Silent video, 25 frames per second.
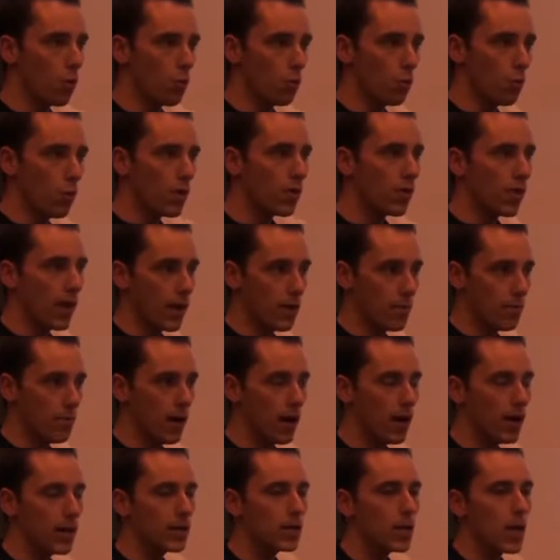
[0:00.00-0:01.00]
so with that in
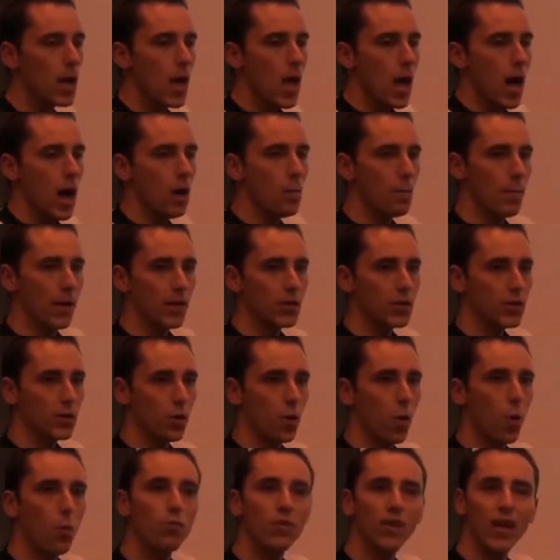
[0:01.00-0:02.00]
mind, I'll make sure
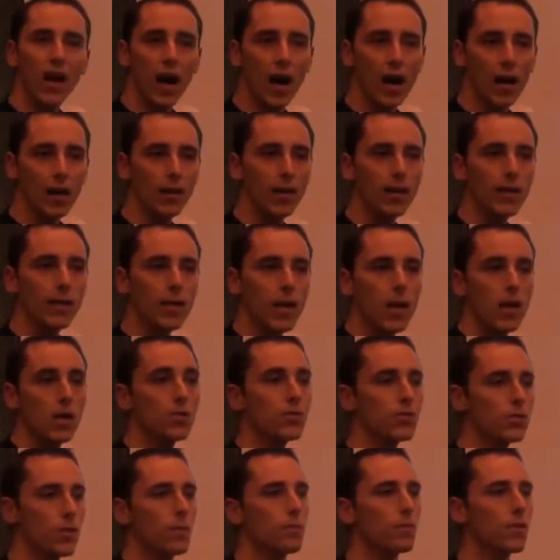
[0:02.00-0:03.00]
to hopefully highlight
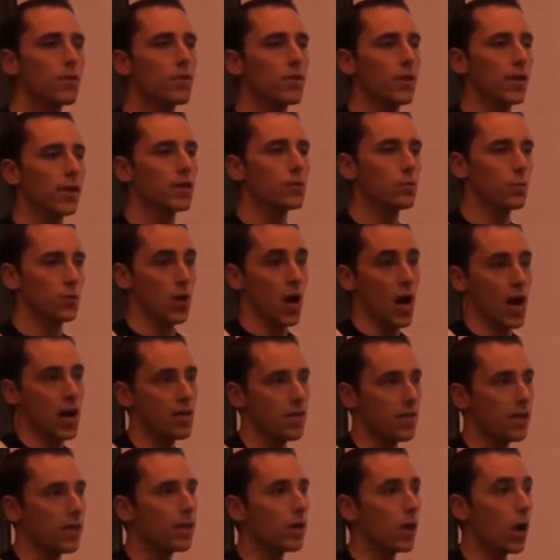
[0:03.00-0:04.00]
some of the things which I
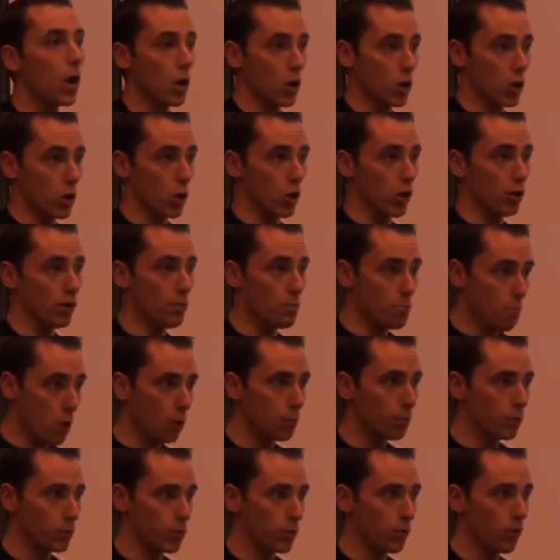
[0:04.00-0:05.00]
think are good
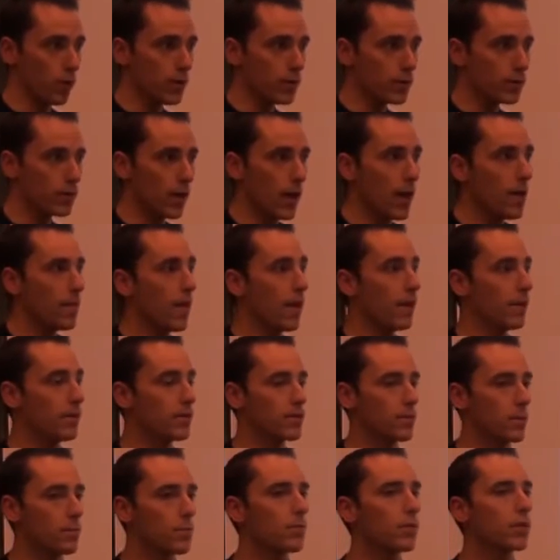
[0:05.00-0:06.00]
multiple choice, and then
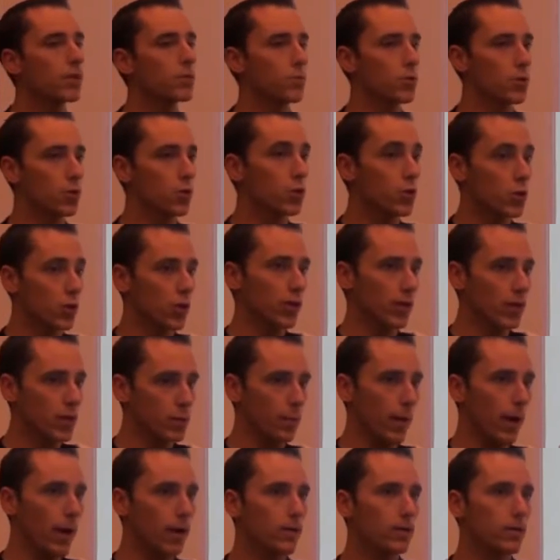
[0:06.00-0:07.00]
some of the things which you should
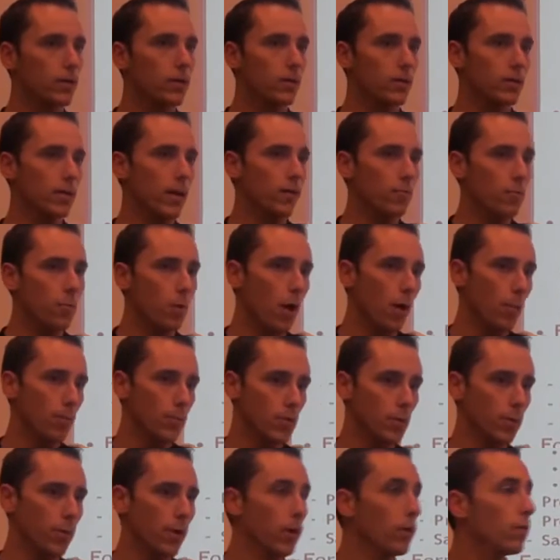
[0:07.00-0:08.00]
expect to have
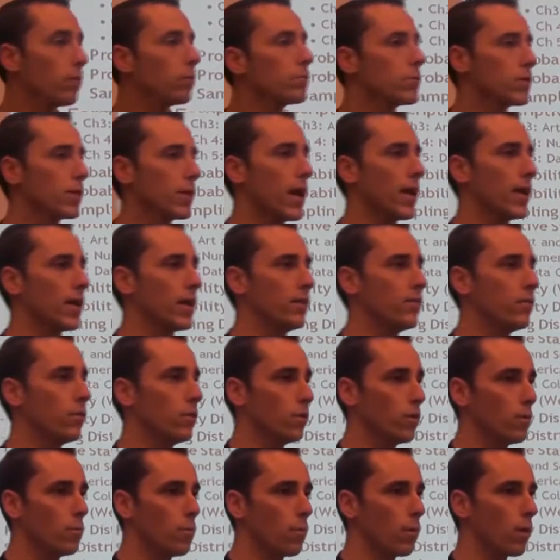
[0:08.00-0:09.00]
problems about, to kind of give you
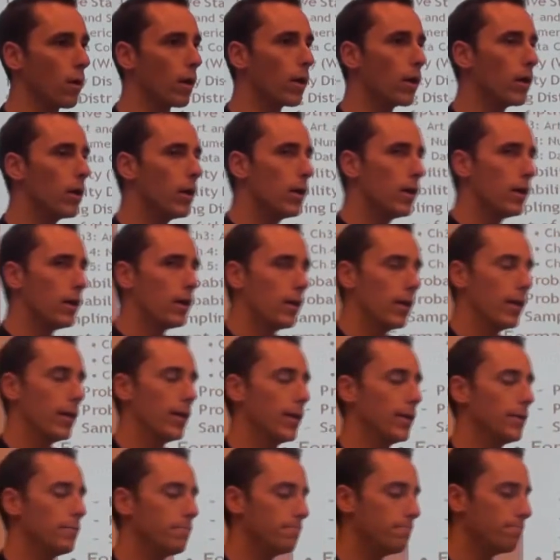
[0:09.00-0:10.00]
a little more,
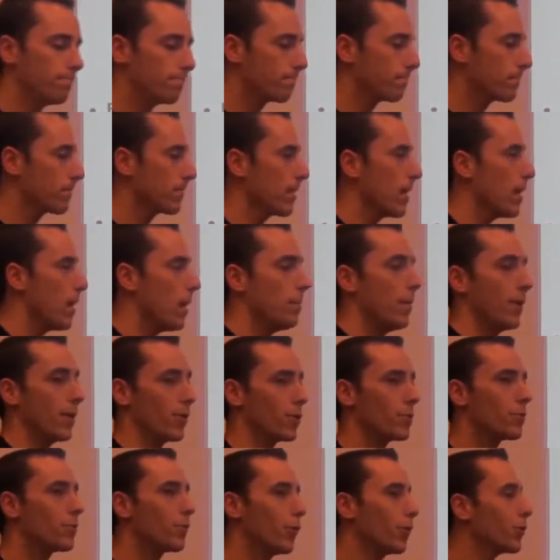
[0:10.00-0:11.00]
a better